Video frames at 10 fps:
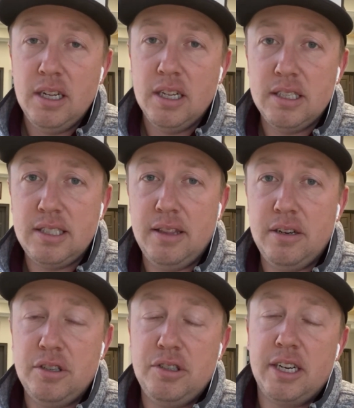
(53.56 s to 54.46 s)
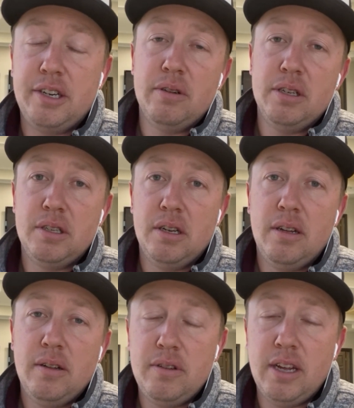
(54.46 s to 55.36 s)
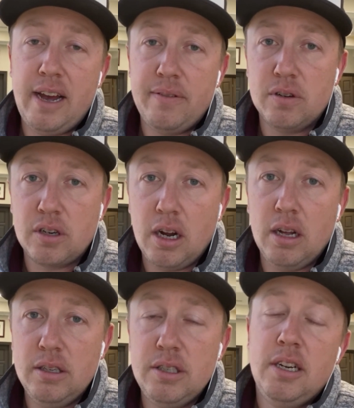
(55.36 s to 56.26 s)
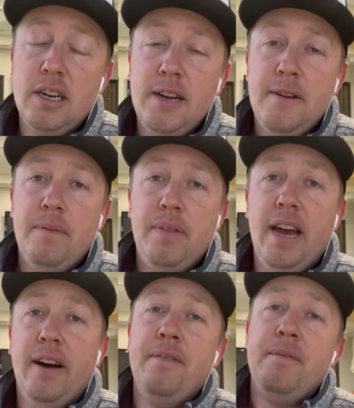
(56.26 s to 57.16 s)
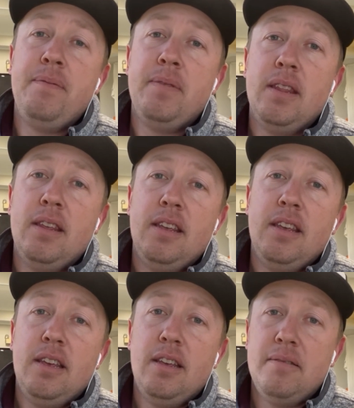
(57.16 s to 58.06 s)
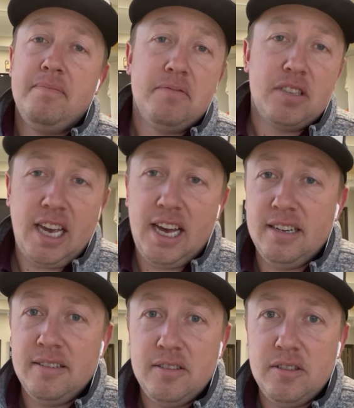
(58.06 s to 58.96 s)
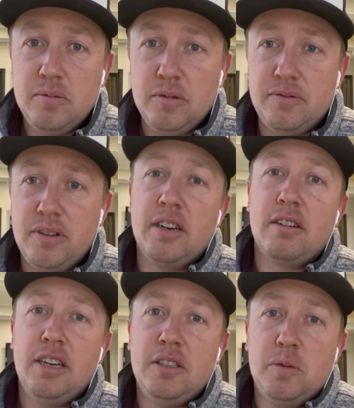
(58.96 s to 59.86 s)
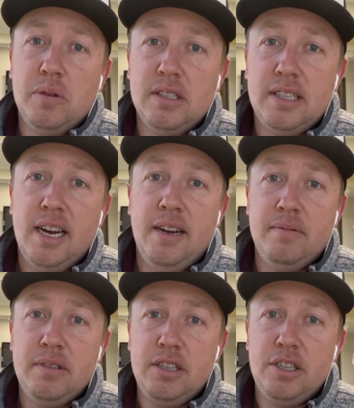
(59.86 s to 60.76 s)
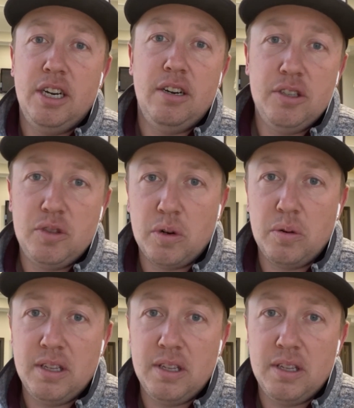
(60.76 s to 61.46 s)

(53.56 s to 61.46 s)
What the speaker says: set their trajectories to after college. Now, Scott was very gracious with his time to share his story with